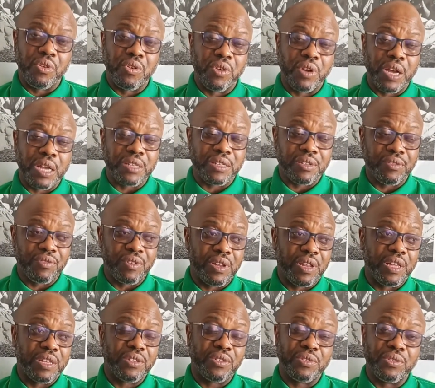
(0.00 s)
as it
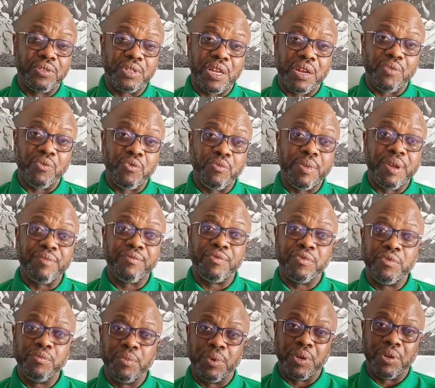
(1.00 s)
relates to their women's
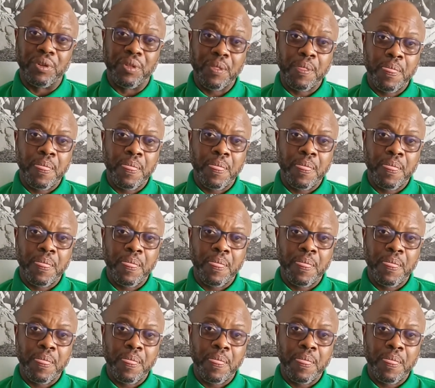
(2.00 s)
football.